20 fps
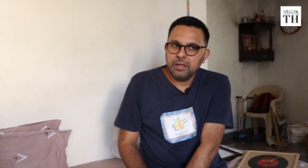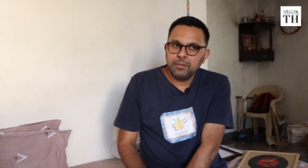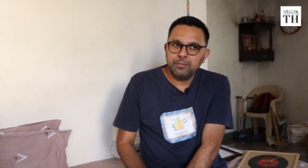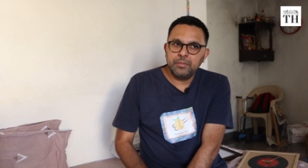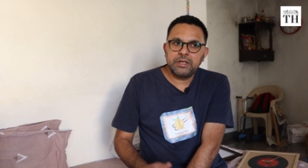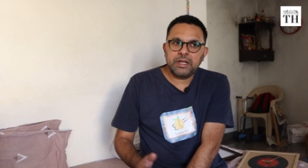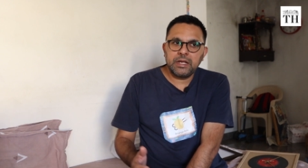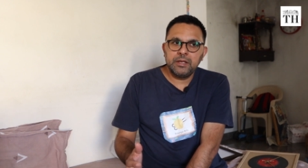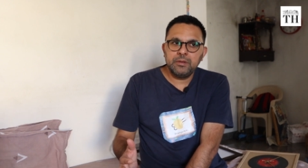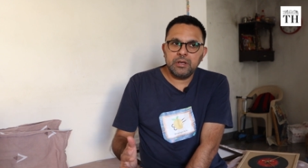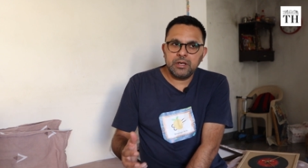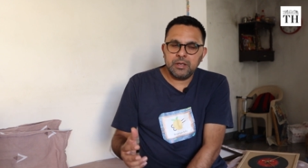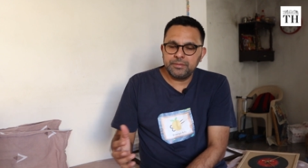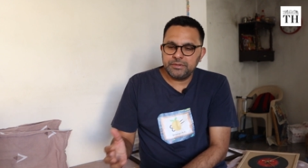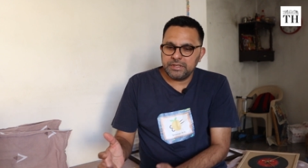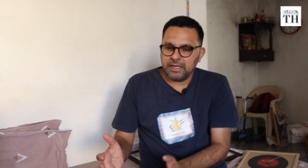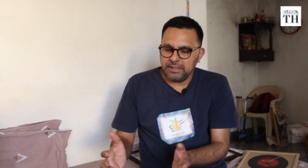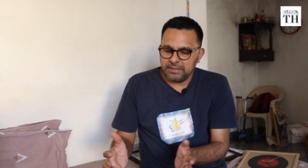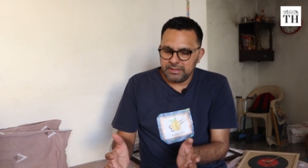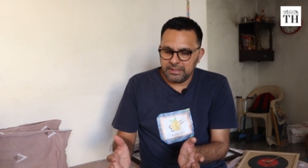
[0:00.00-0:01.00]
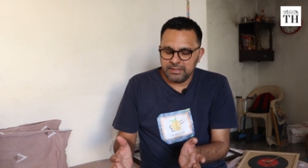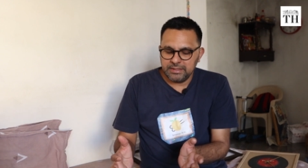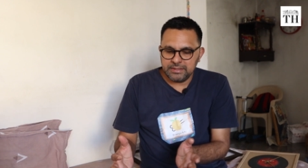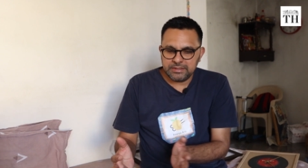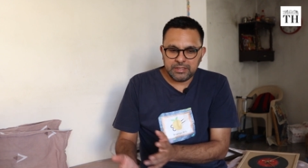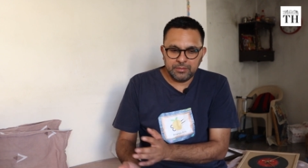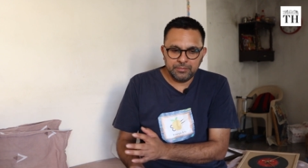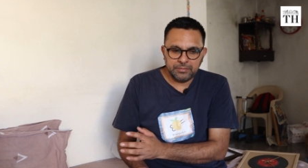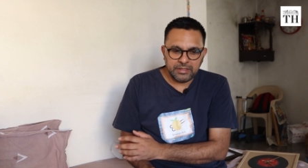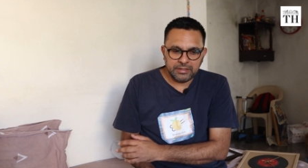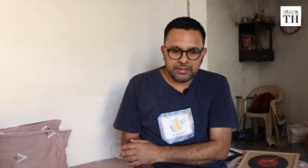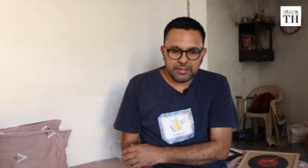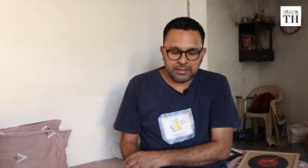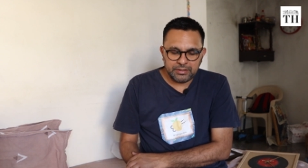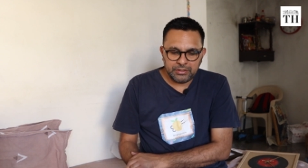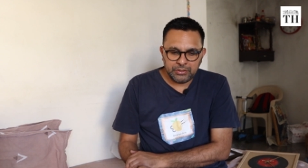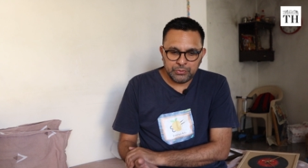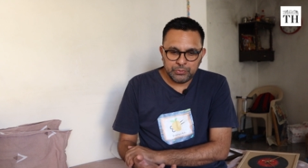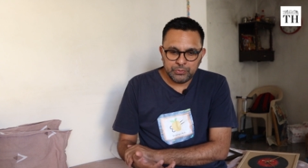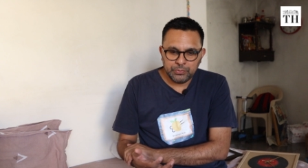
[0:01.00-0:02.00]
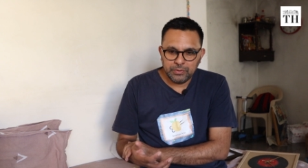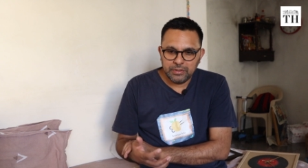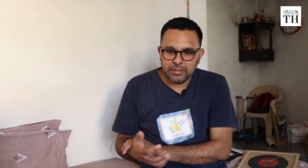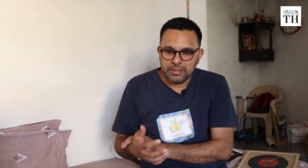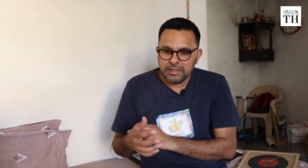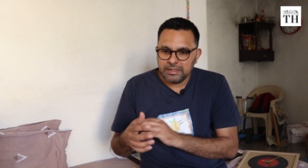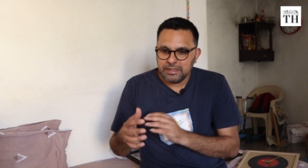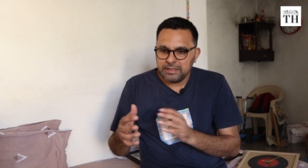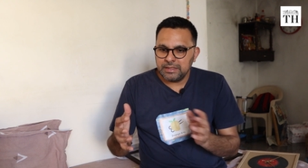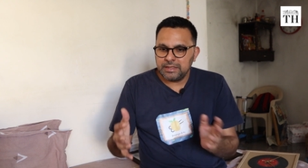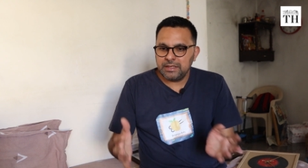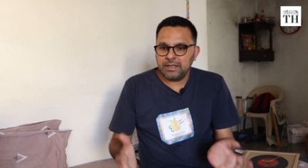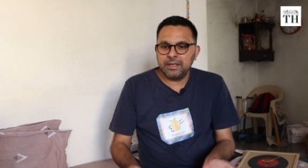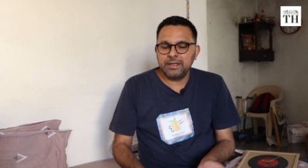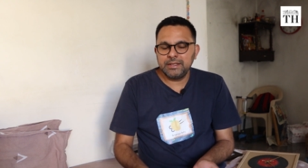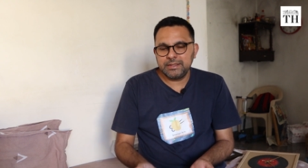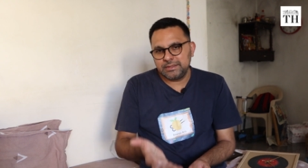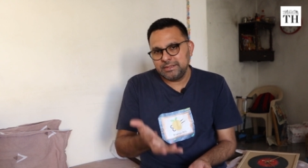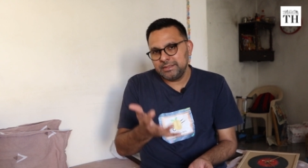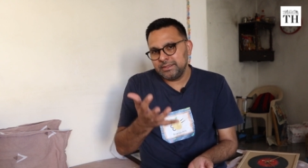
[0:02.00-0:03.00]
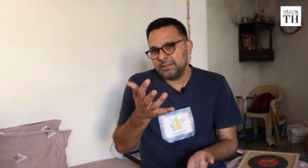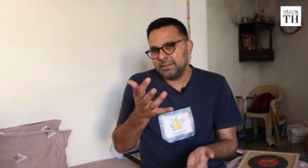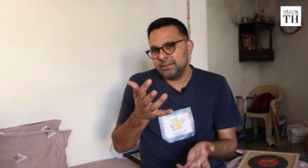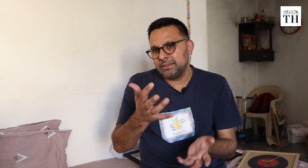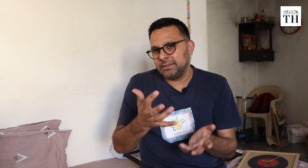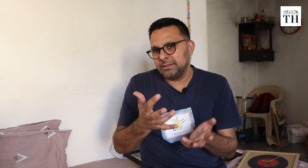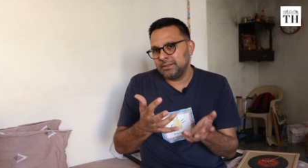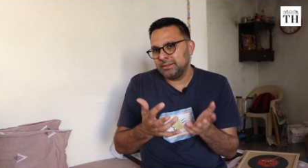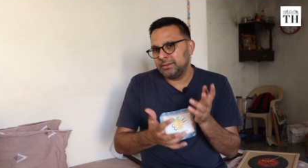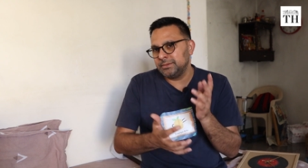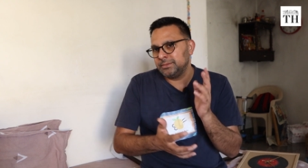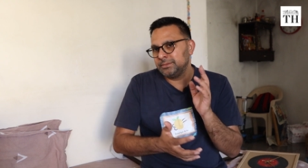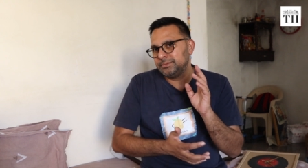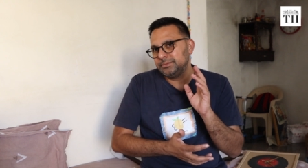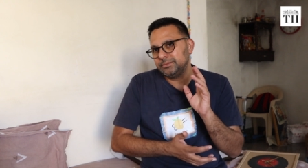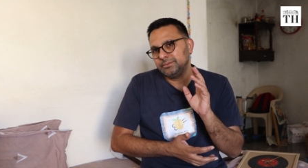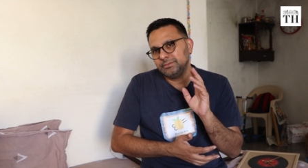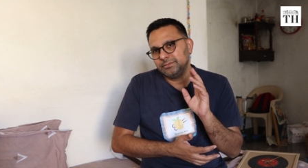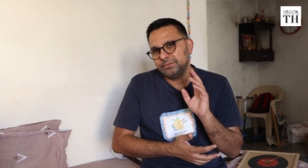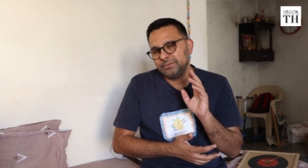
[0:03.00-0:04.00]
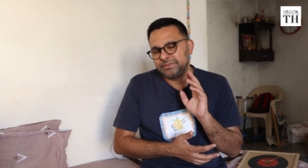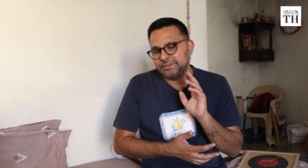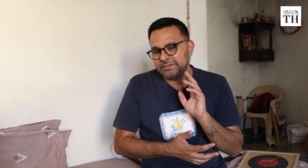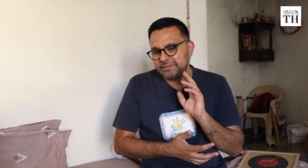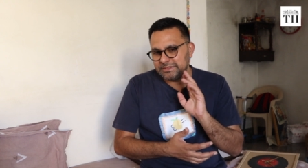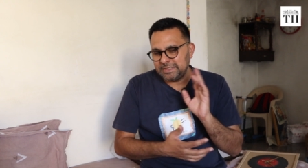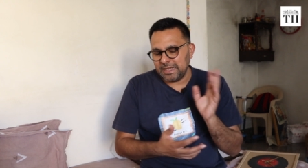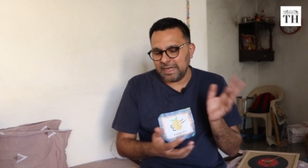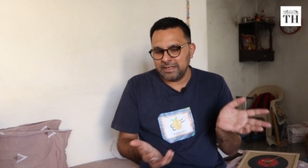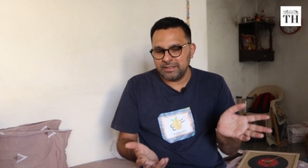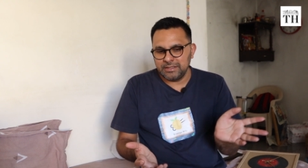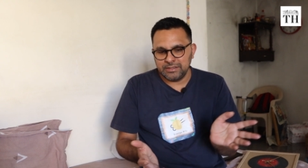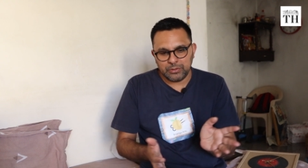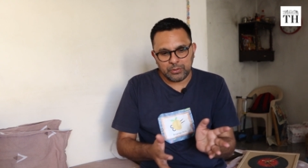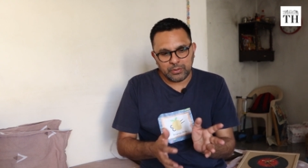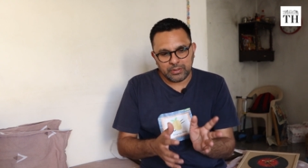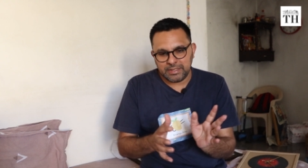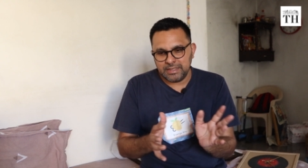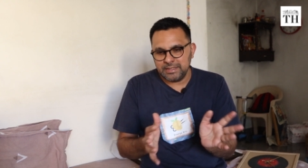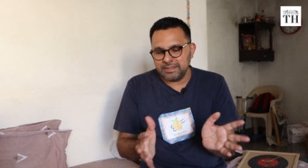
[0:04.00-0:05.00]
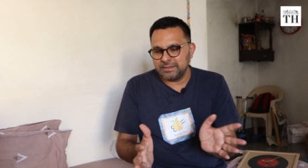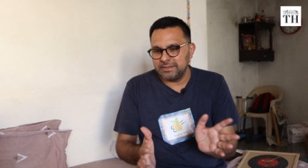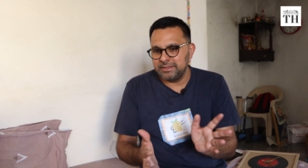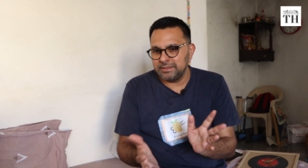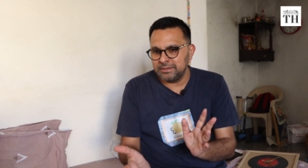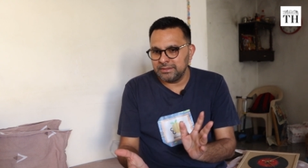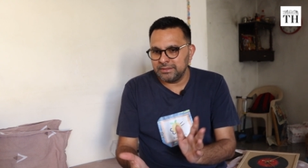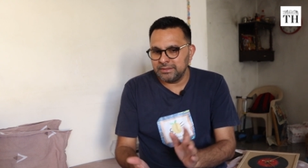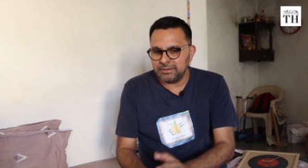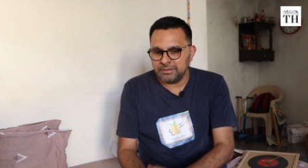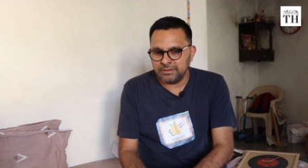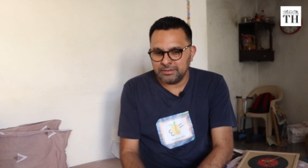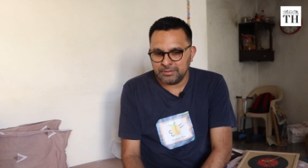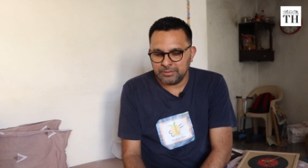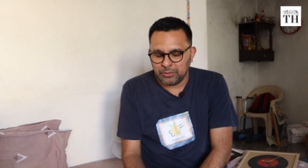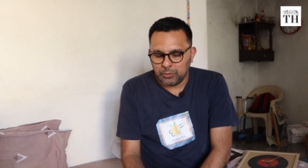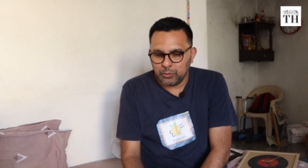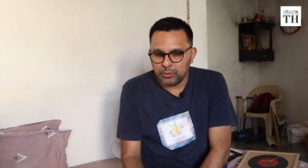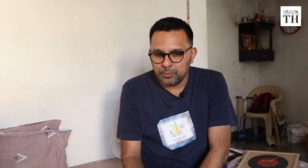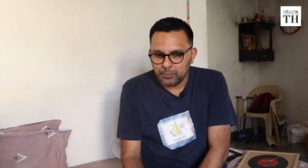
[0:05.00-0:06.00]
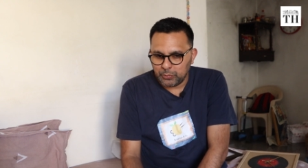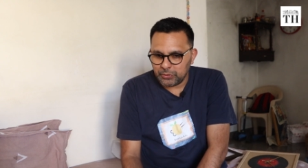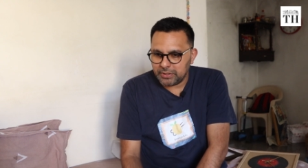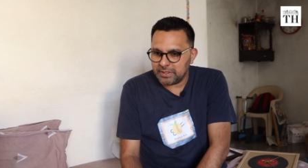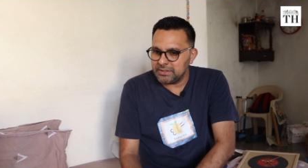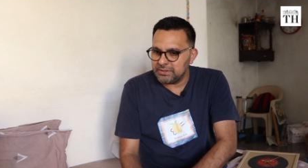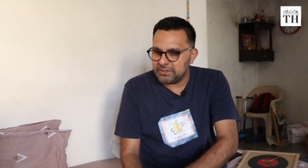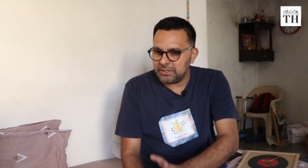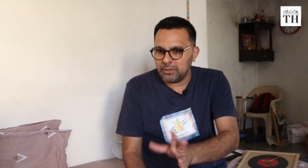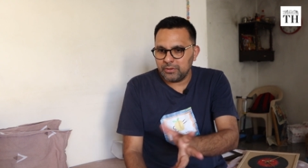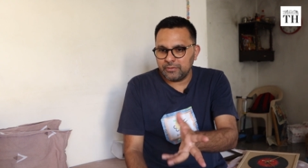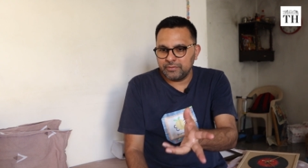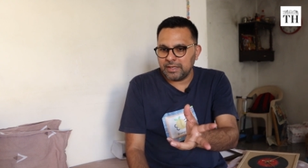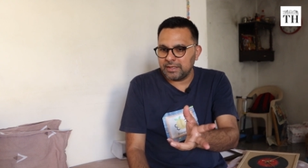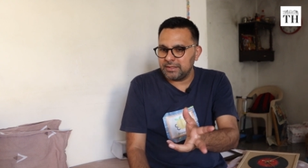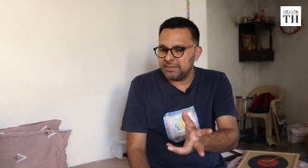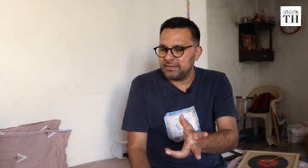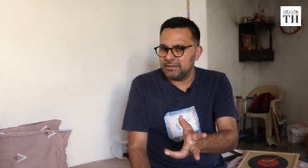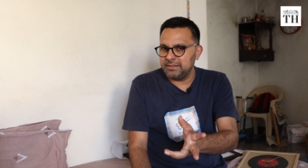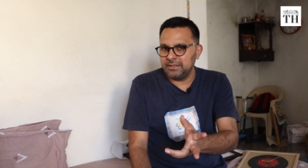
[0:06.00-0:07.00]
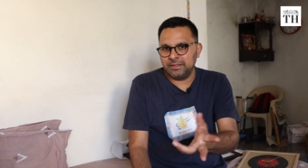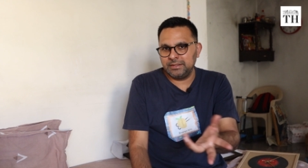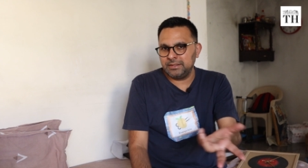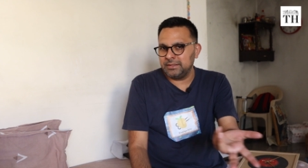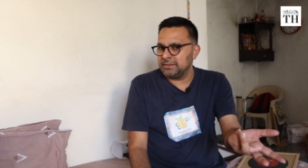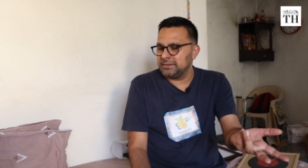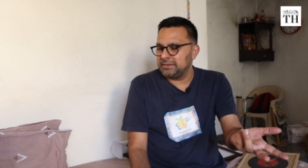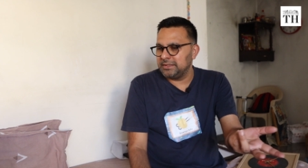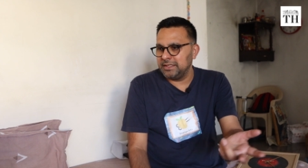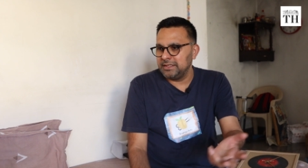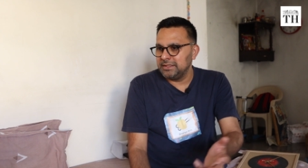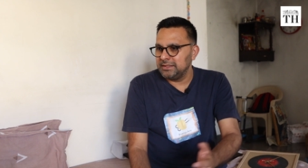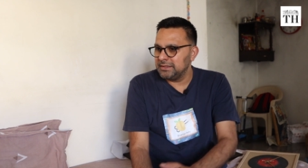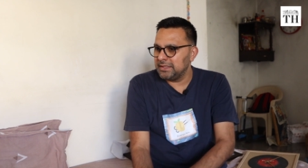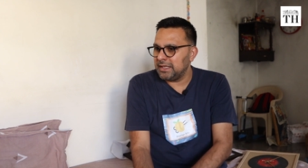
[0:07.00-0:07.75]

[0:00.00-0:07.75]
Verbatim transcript: But upcycling is something that you raise the standard or raise the whole potential of that thing.